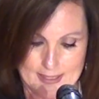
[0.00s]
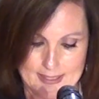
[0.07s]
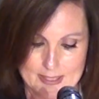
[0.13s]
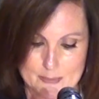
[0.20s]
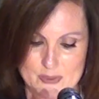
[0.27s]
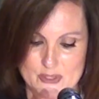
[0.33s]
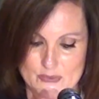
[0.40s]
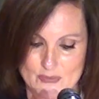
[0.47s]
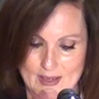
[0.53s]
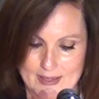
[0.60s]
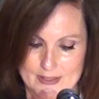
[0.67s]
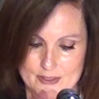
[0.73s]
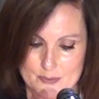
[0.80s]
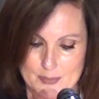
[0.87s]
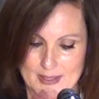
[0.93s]
He was
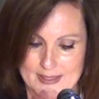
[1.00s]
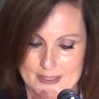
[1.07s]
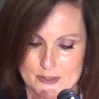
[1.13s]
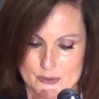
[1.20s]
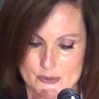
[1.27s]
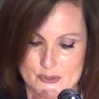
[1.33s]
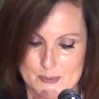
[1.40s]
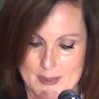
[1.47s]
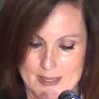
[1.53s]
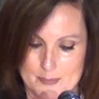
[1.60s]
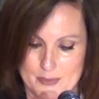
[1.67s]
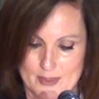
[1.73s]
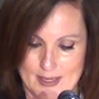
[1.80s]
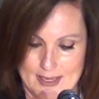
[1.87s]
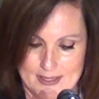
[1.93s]
fired by a
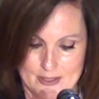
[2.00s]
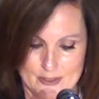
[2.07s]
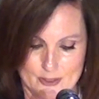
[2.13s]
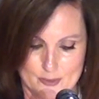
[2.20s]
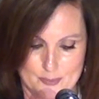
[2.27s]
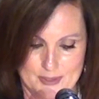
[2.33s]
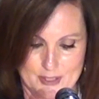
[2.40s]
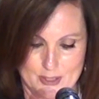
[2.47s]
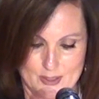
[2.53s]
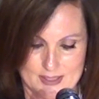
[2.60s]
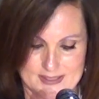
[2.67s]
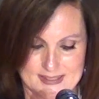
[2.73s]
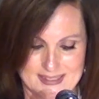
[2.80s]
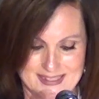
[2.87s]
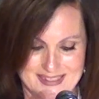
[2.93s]
newspaper editor
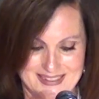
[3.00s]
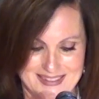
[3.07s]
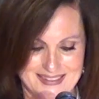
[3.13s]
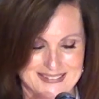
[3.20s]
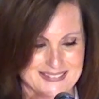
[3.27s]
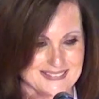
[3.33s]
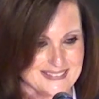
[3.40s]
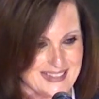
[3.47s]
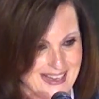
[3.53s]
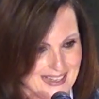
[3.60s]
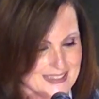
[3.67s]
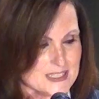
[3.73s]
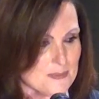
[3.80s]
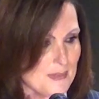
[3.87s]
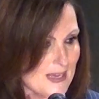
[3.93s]
because he
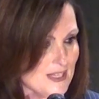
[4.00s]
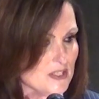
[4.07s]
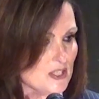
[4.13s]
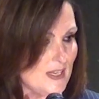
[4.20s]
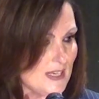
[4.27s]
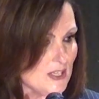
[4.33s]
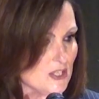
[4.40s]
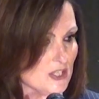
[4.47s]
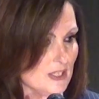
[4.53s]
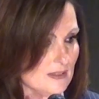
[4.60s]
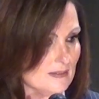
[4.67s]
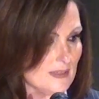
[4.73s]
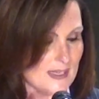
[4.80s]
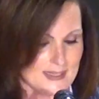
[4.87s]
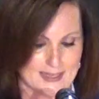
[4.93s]
lacked
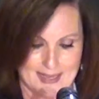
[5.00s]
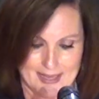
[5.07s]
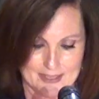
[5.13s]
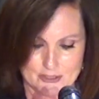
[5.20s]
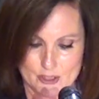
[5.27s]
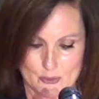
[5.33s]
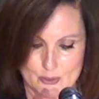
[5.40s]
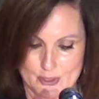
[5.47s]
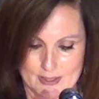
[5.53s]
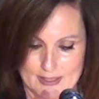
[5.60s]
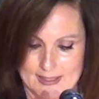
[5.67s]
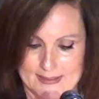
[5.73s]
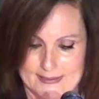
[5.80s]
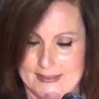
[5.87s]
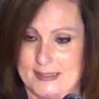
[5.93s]
imagination and had no good
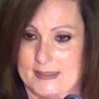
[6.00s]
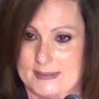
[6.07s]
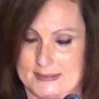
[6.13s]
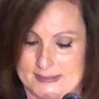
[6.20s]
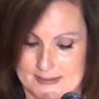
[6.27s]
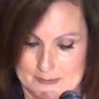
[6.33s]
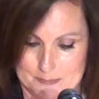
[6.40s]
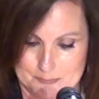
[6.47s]
ideas.